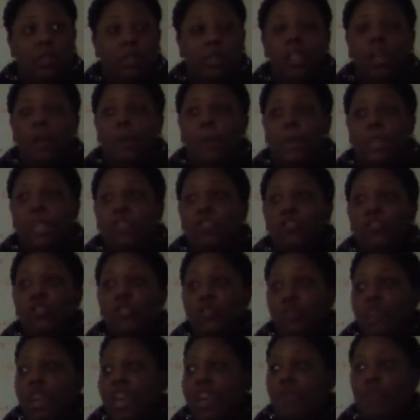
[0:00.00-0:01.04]
They'll make sure
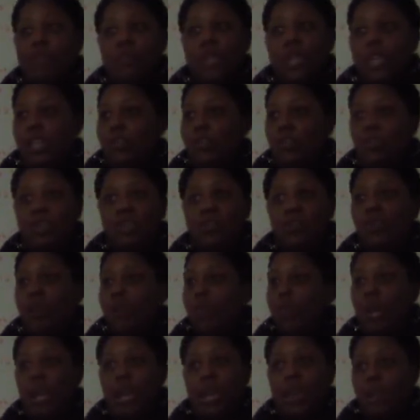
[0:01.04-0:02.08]
you have when you
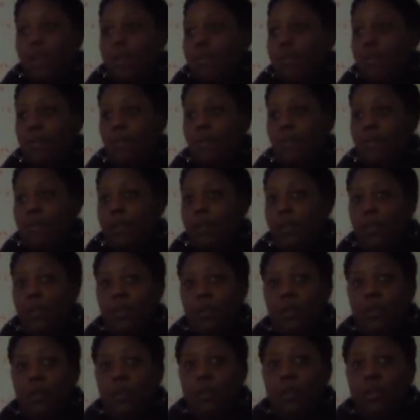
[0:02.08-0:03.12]
don't have. Good ones.
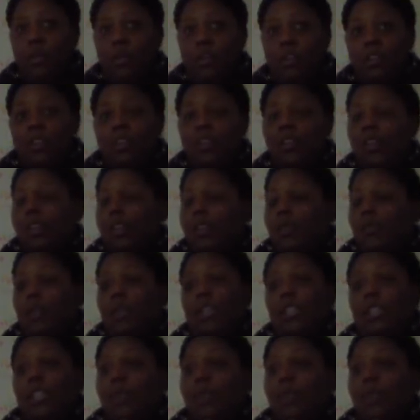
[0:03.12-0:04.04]
Yeah, we ain't